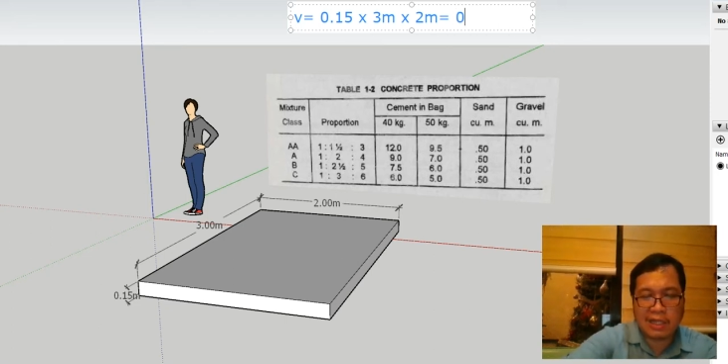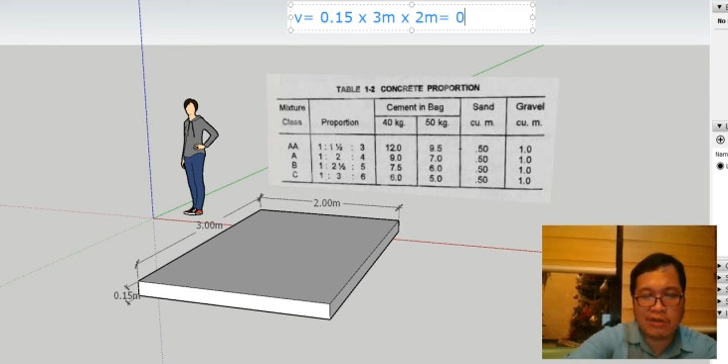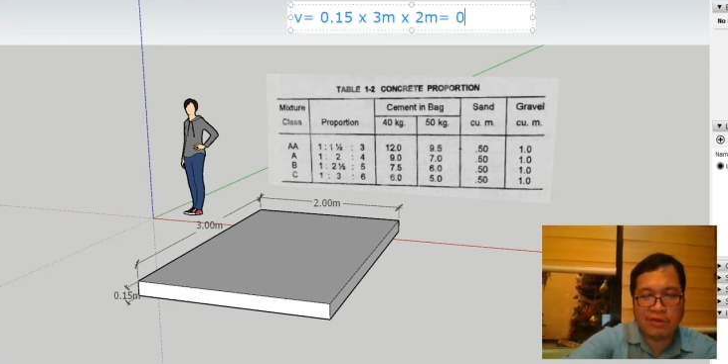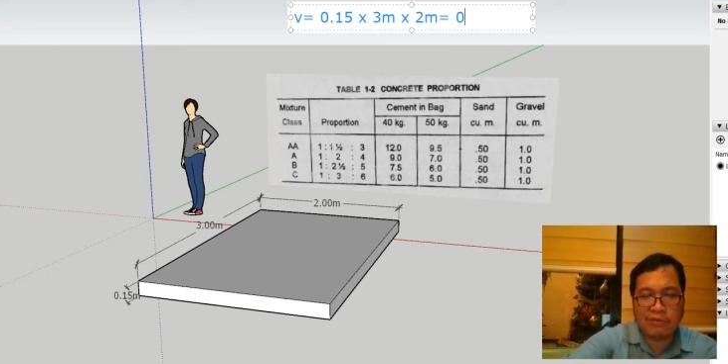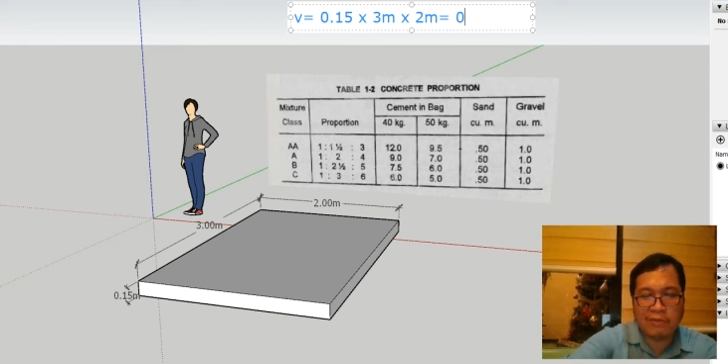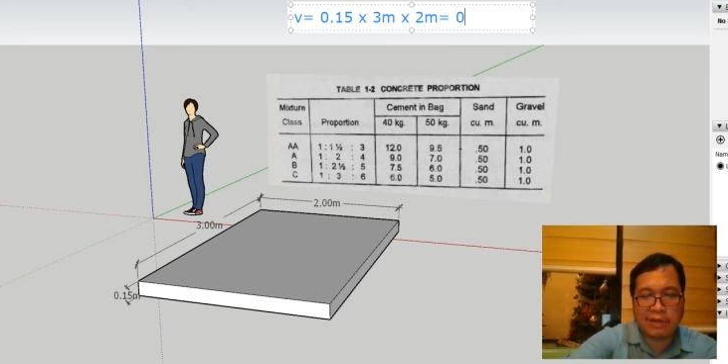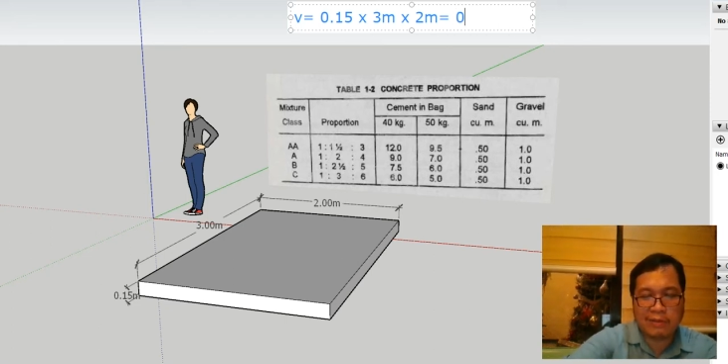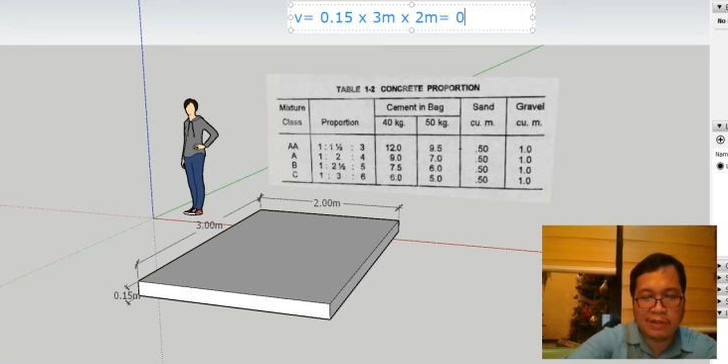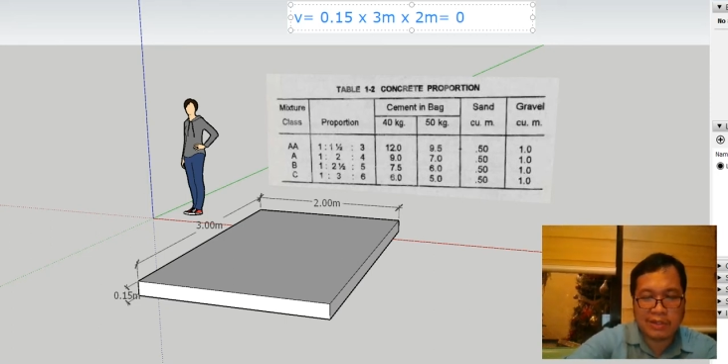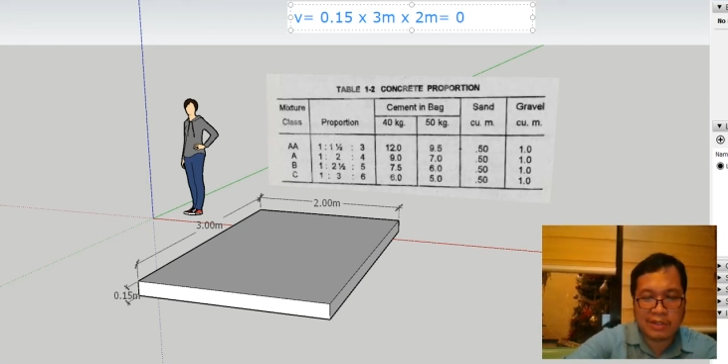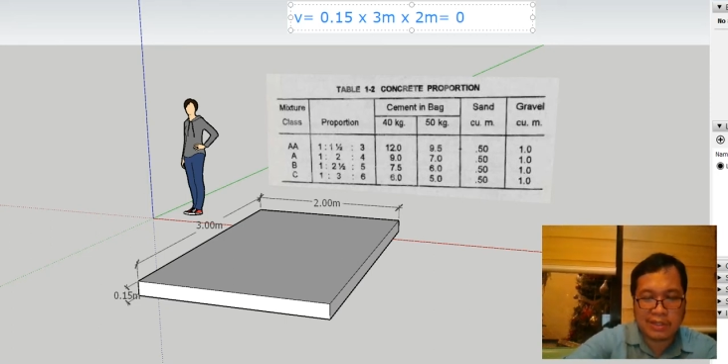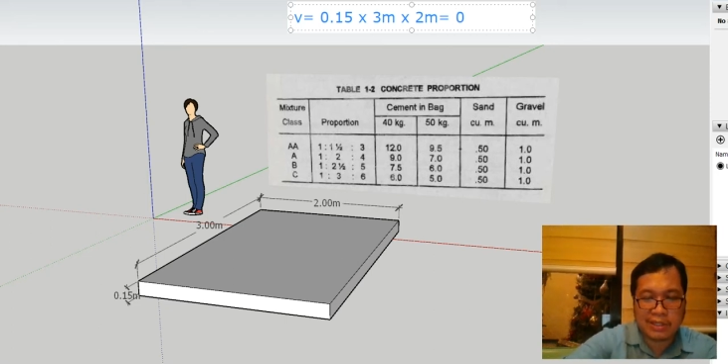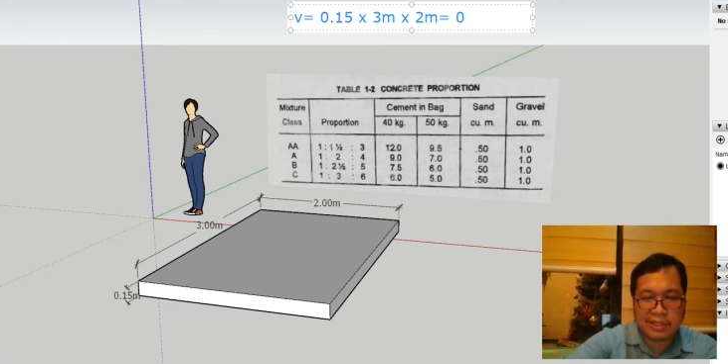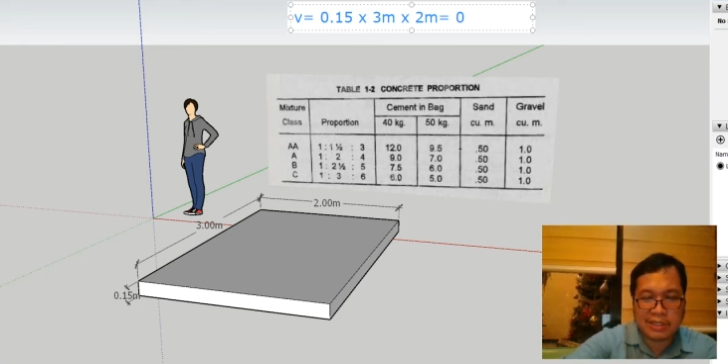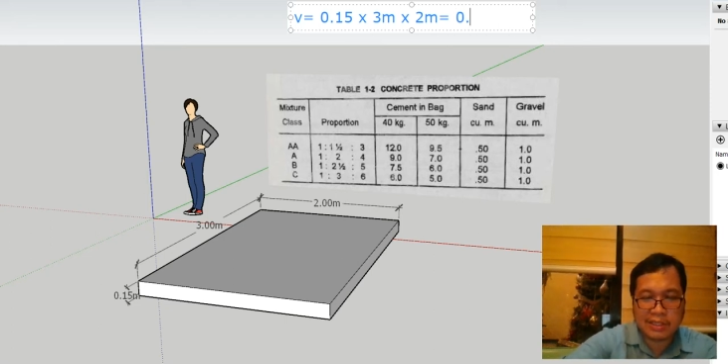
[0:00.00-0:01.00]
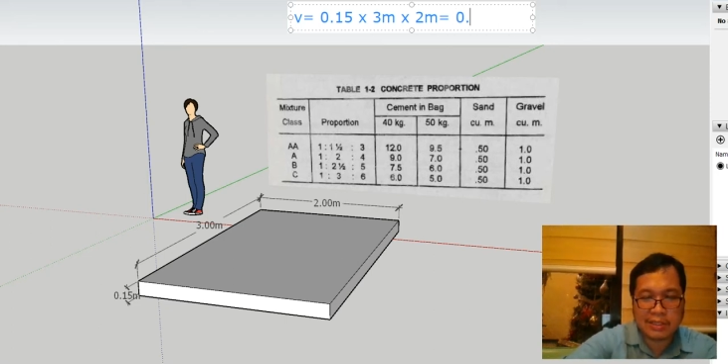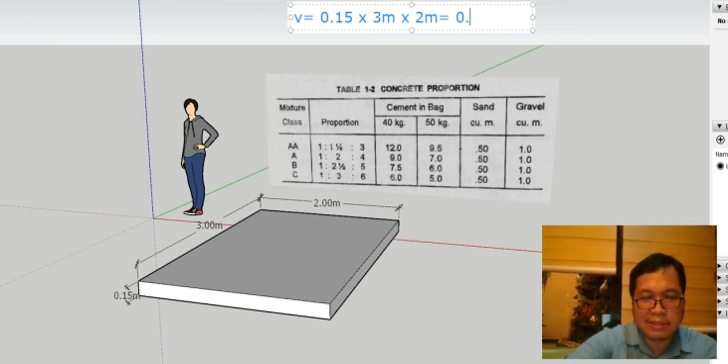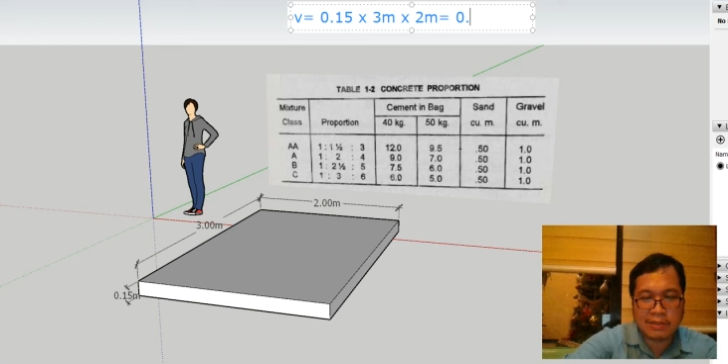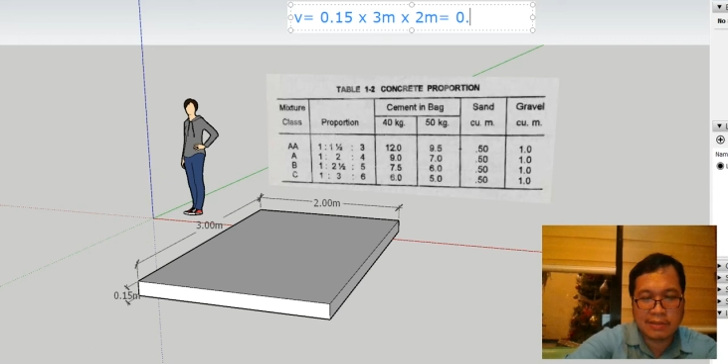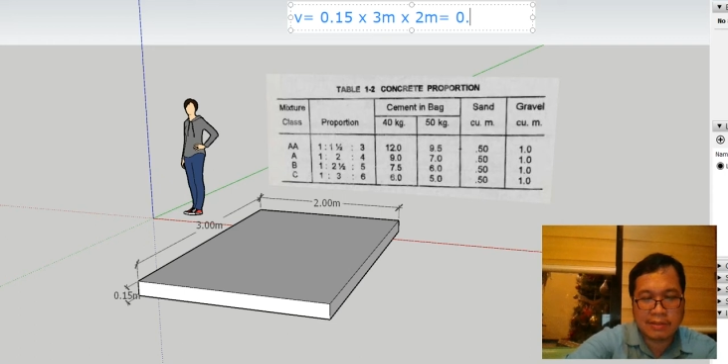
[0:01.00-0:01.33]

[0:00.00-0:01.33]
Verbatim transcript: cubic meters.